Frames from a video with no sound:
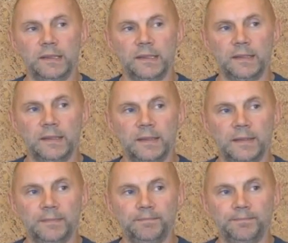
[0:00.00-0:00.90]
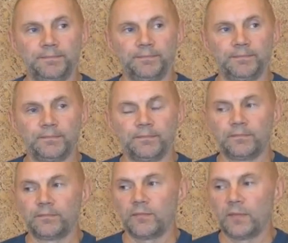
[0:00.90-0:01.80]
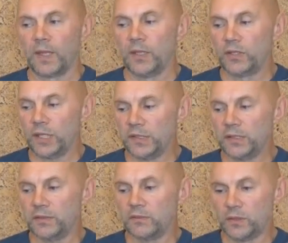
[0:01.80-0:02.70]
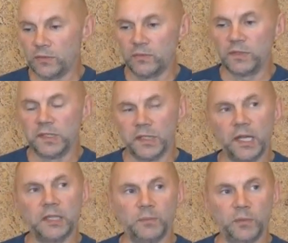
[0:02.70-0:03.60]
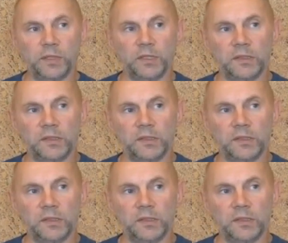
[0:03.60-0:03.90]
That's the point of confusion about the reality of experience.